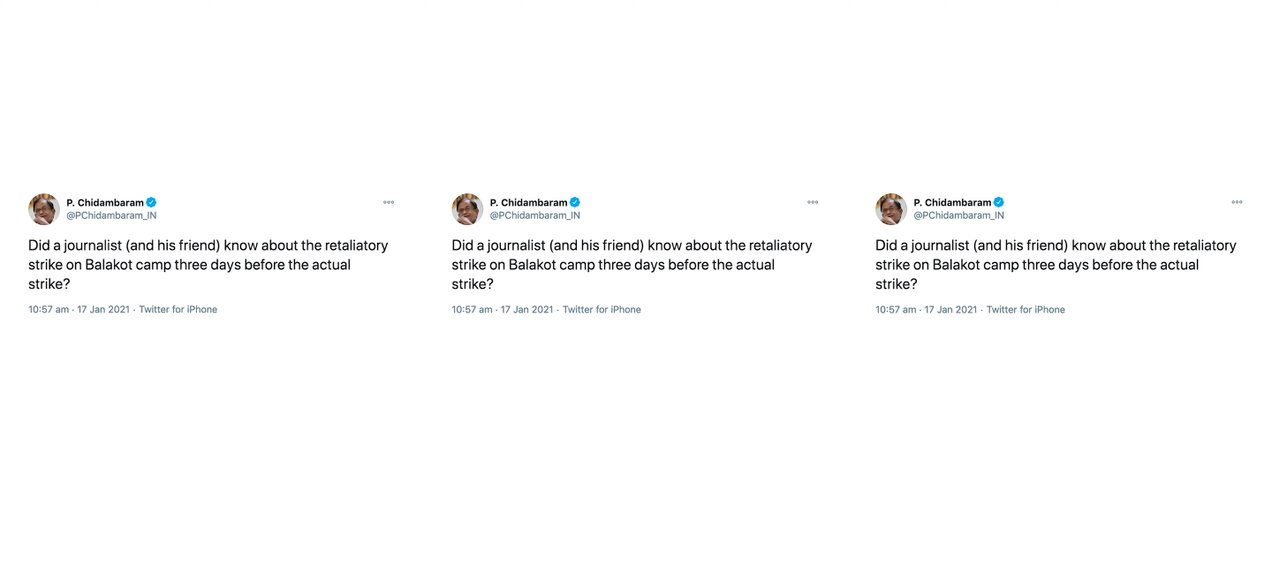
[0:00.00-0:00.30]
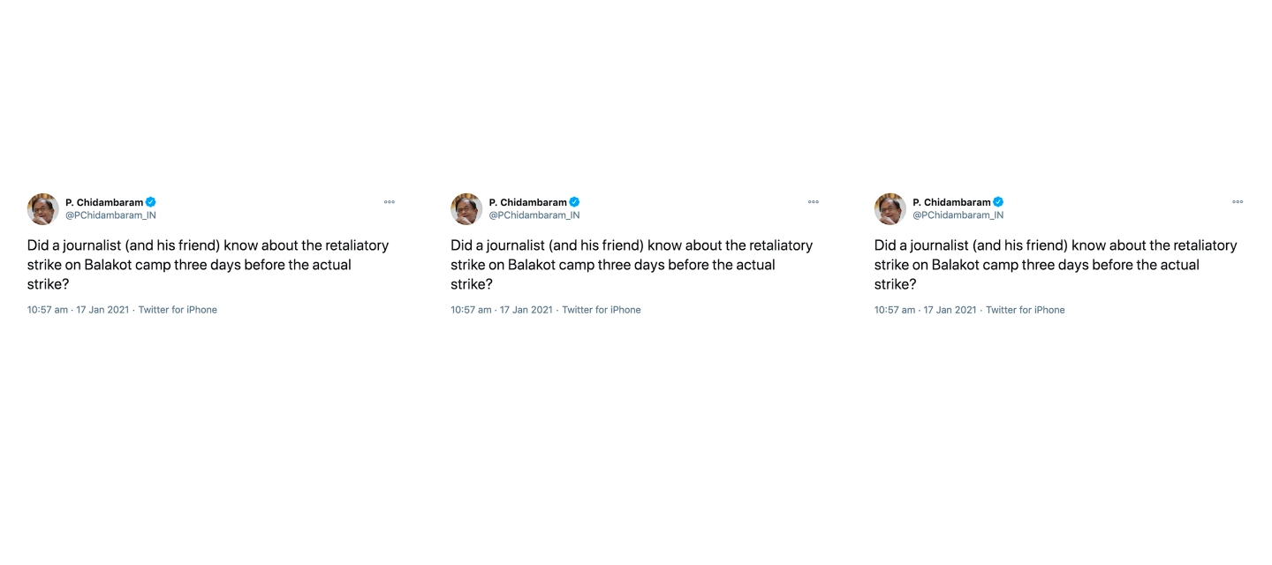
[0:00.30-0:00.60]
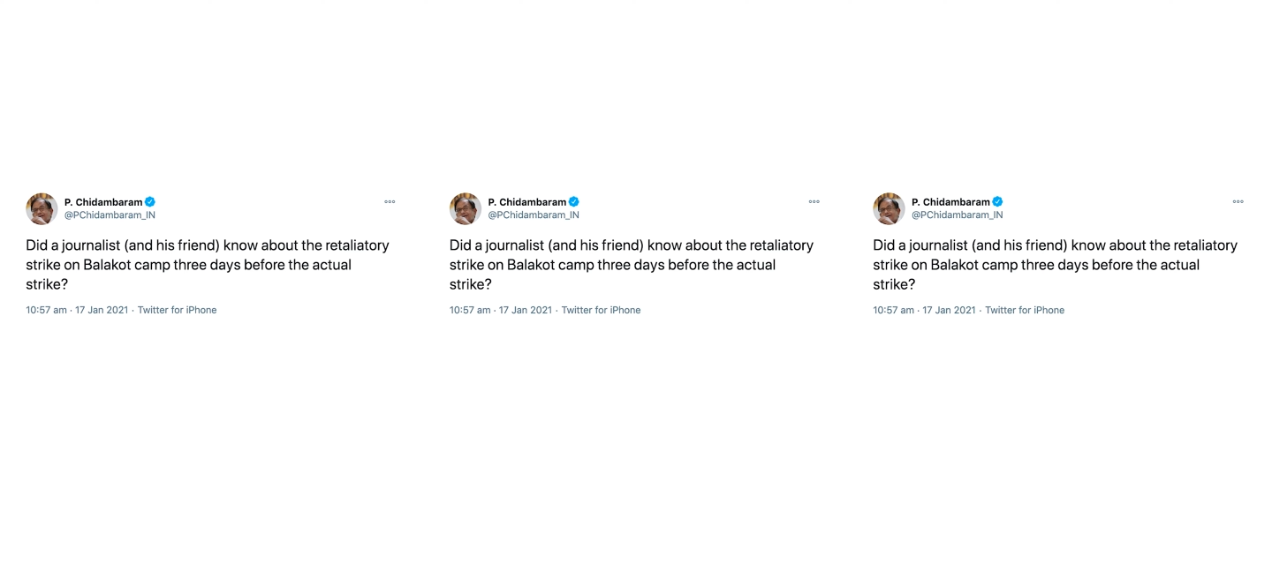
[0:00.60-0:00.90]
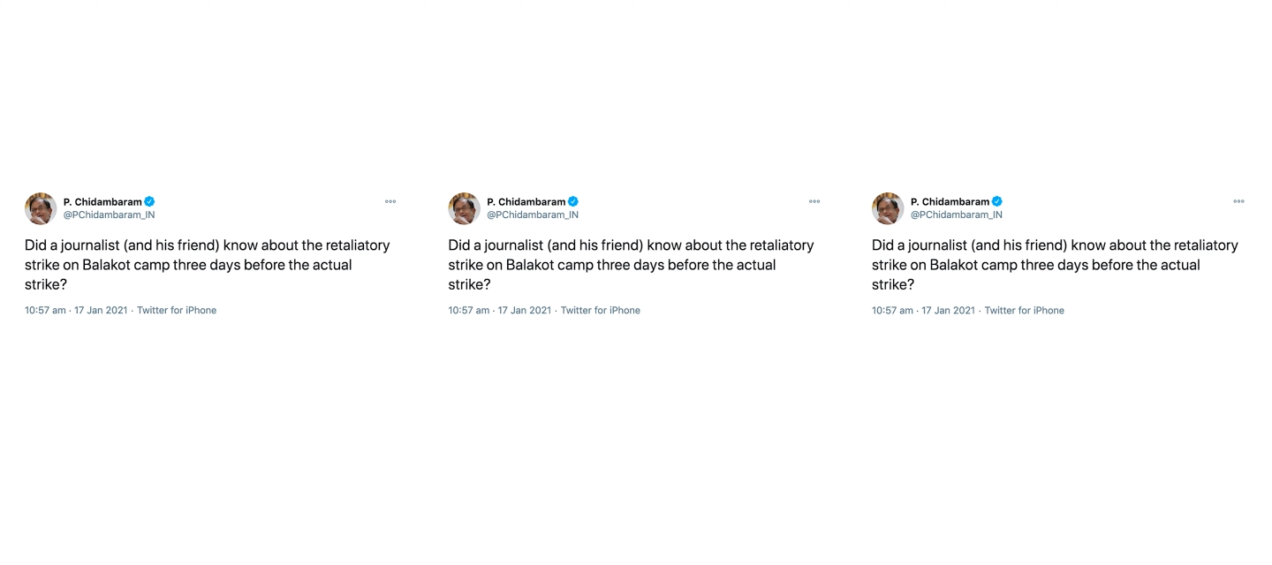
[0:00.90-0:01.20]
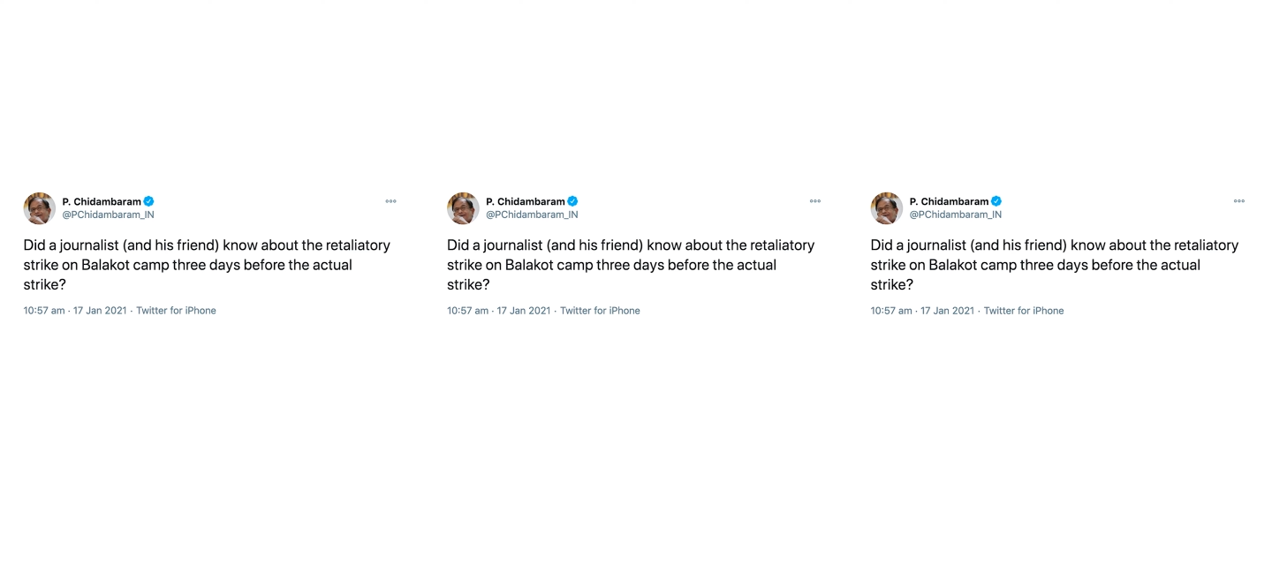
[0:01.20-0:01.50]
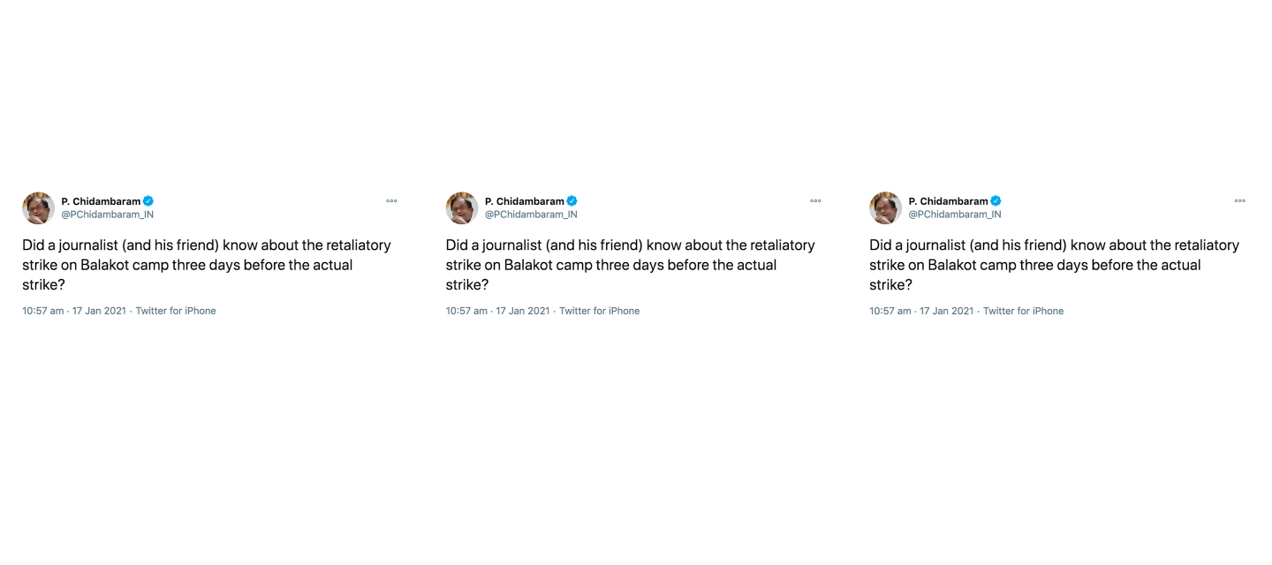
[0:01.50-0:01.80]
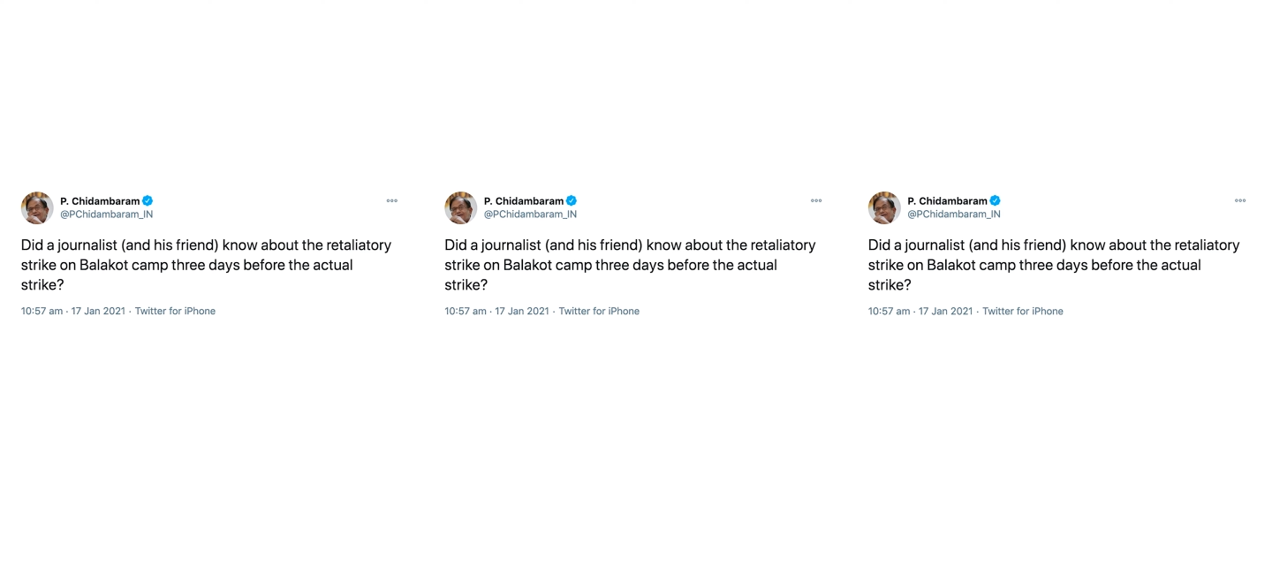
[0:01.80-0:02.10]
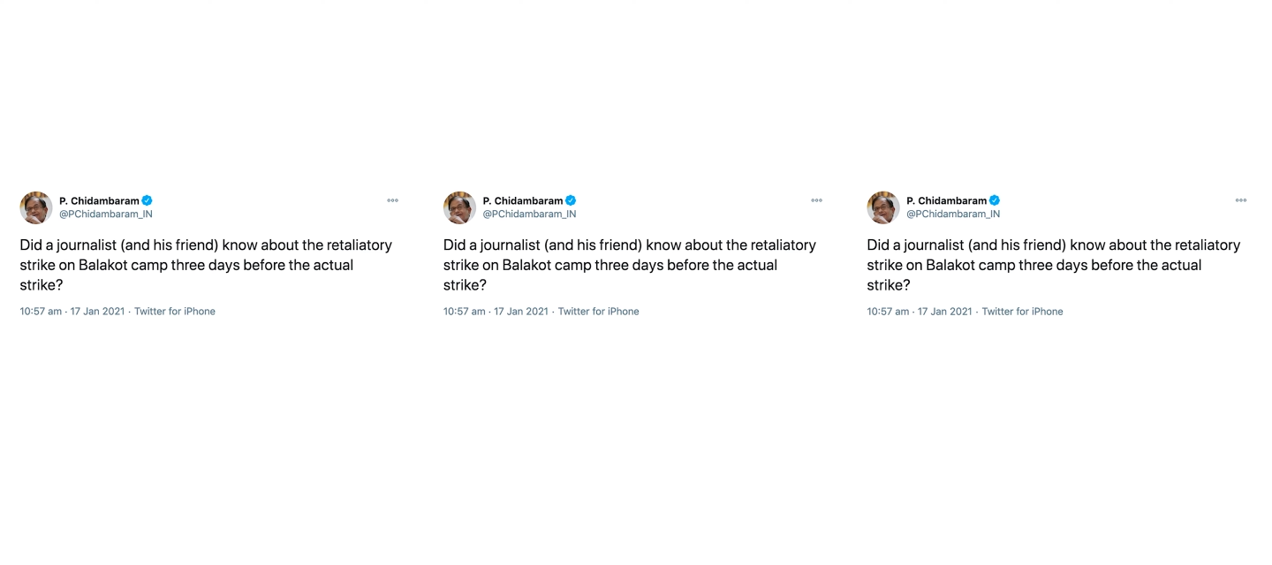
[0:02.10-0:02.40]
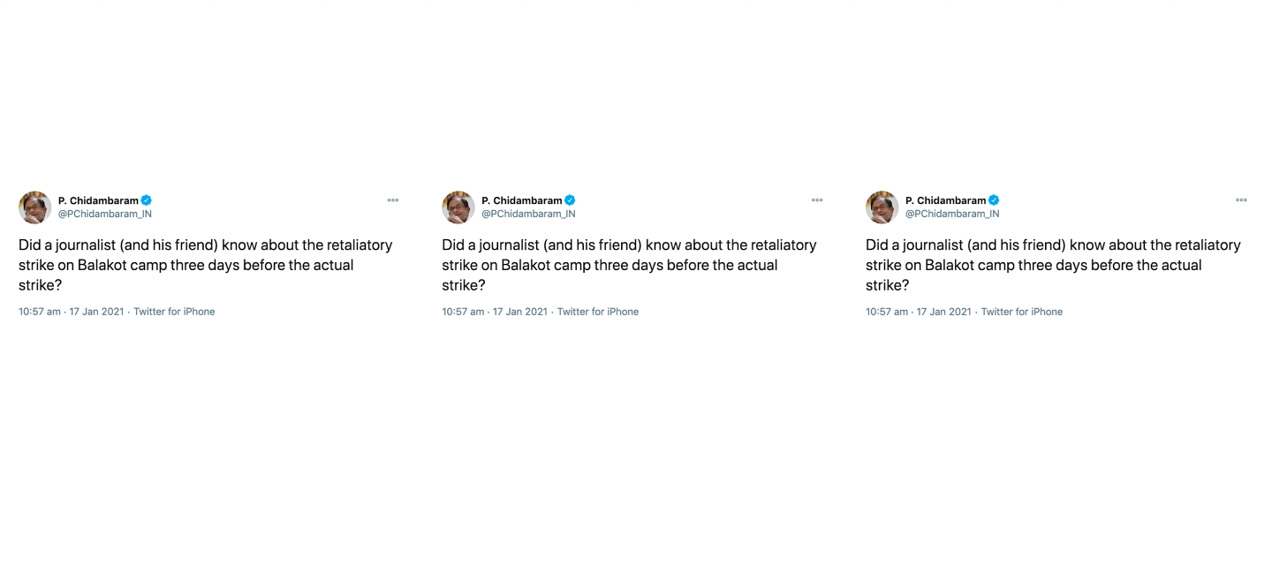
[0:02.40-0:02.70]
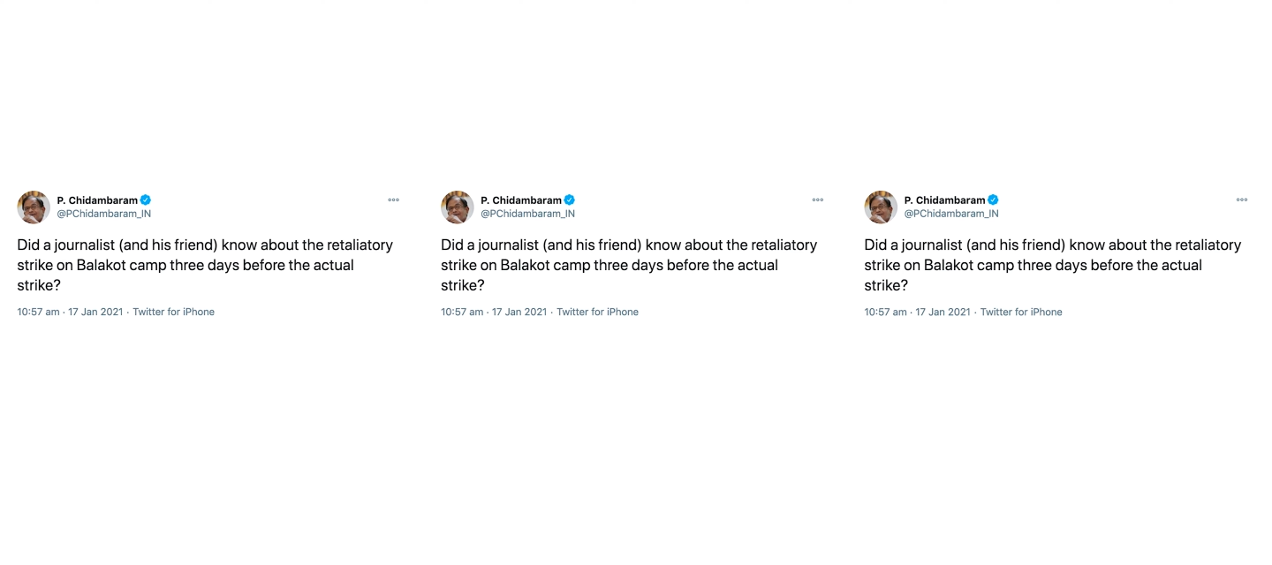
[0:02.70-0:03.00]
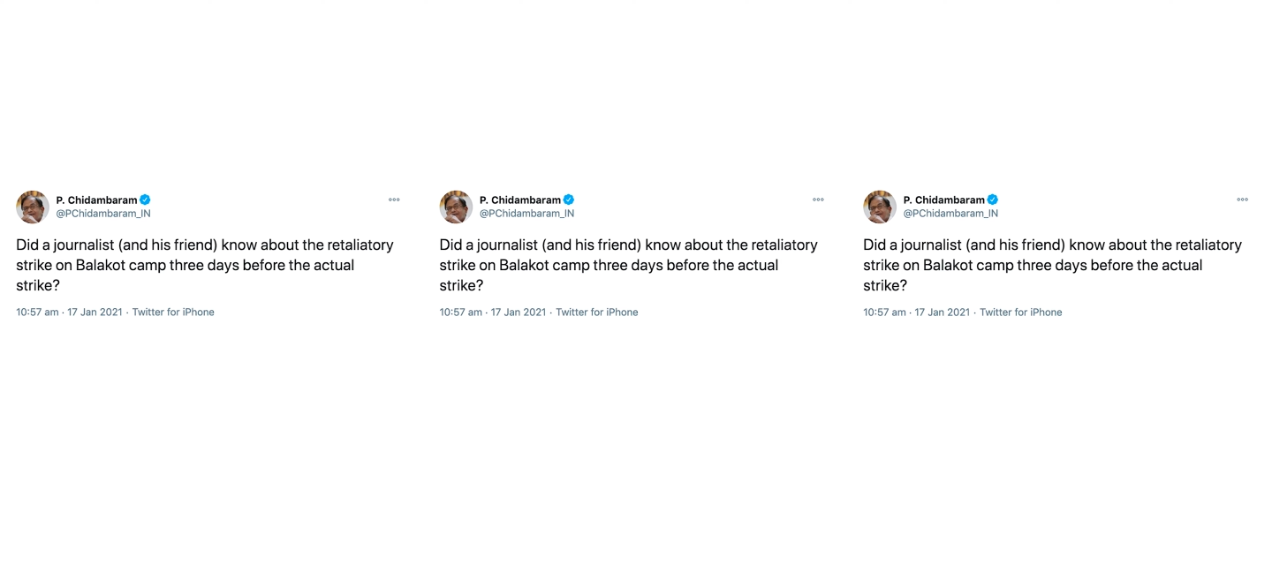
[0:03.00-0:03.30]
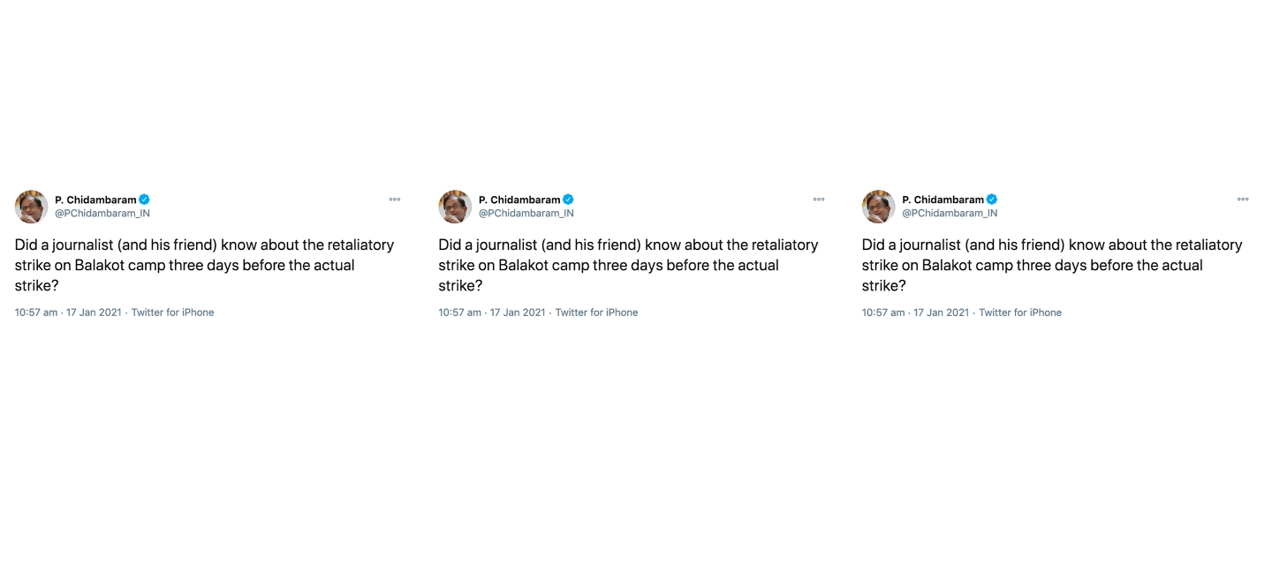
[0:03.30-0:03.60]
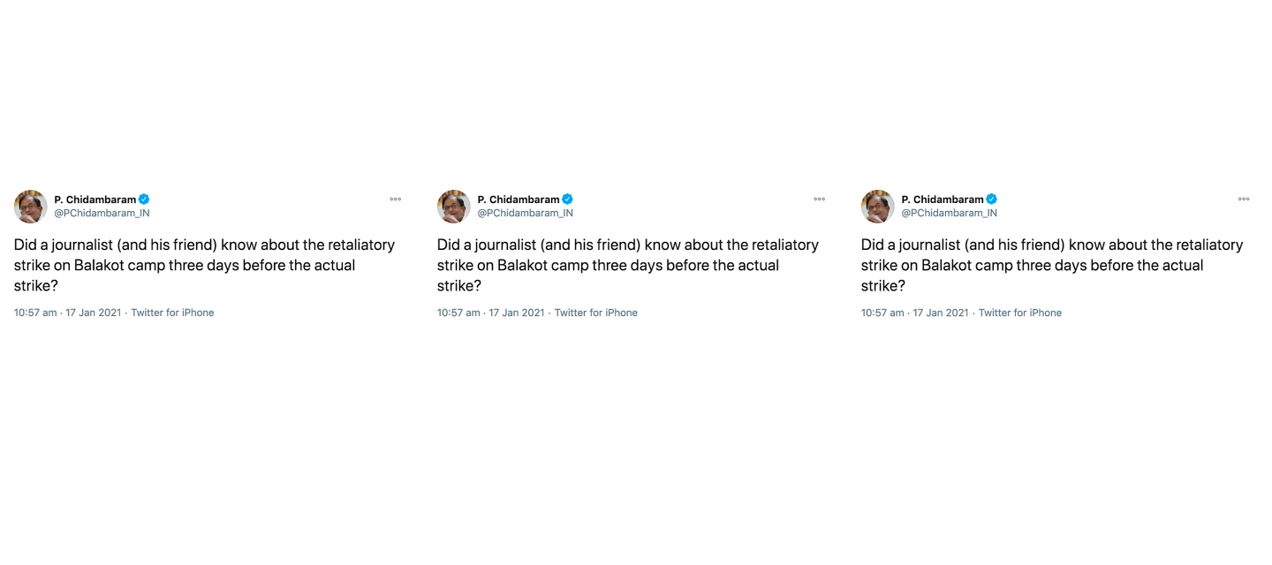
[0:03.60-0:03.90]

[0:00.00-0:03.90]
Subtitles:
No face is visible, so there are no lips to read.